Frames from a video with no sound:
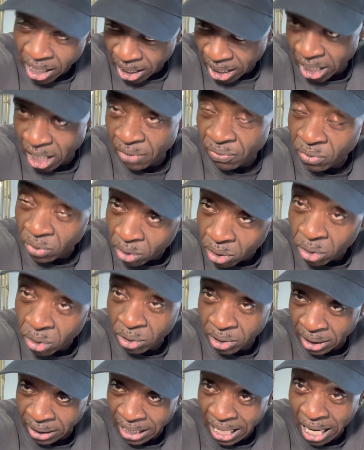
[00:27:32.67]
If you
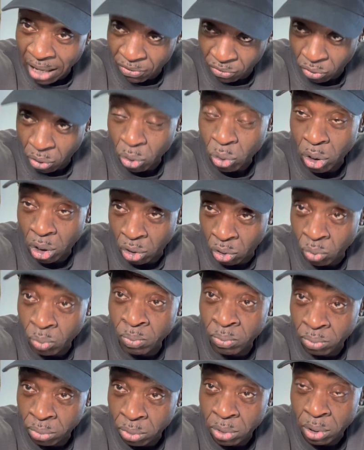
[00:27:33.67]
used an afro comb
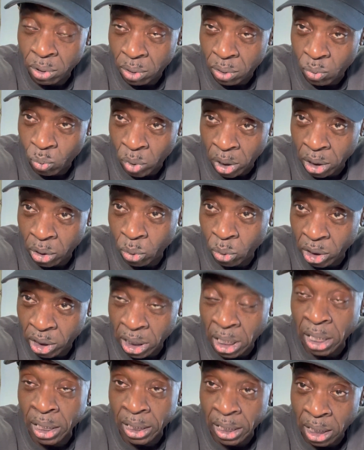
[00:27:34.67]
when you was
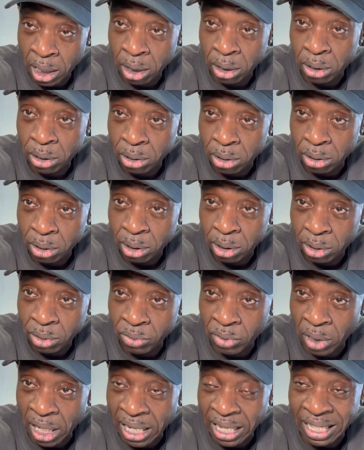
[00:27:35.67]
younger,
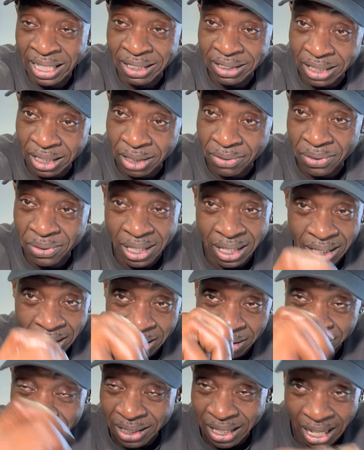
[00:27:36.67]
right, instead of like
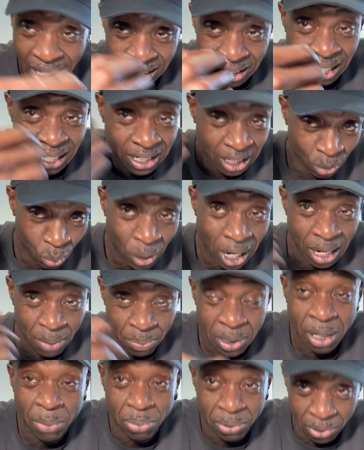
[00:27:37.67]
a white
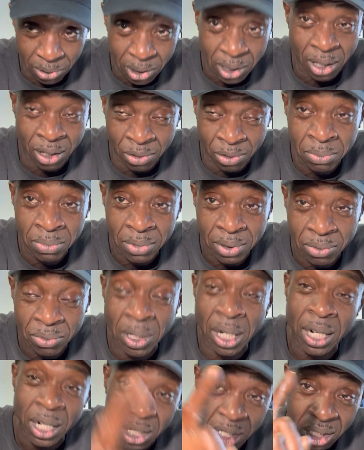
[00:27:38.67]
people's comb,
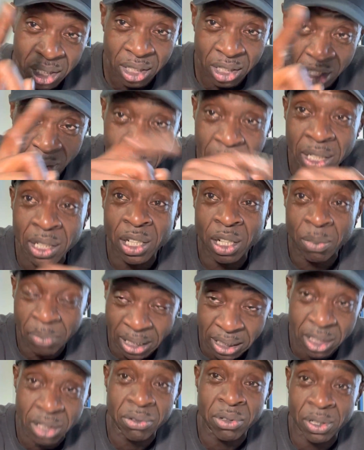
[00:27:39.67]
right, you'd have been a lot
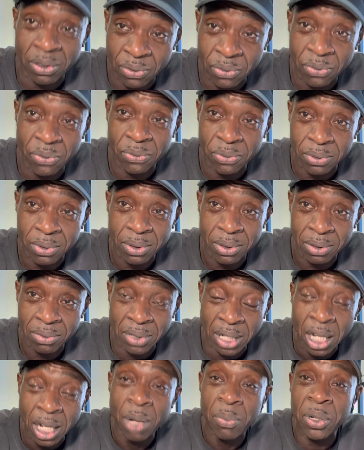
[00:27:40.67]
better off,
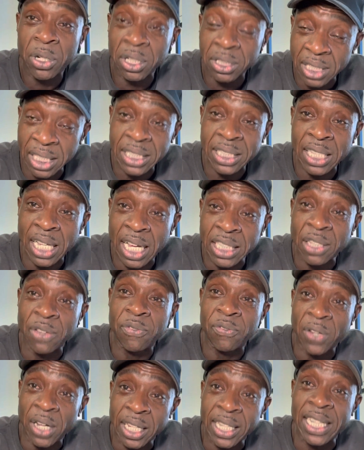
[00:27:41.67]
right? Because this guy's a
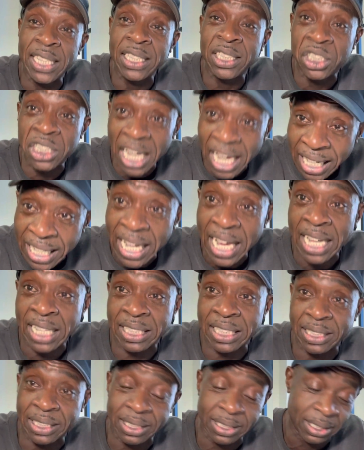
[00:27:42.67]
fucking
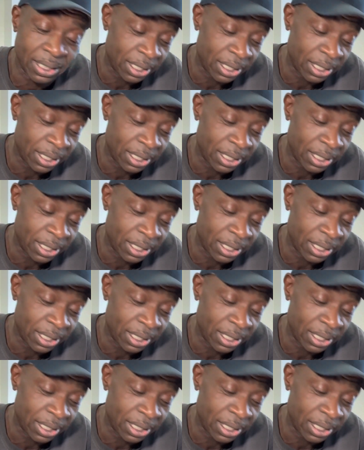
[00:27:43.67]
jackass.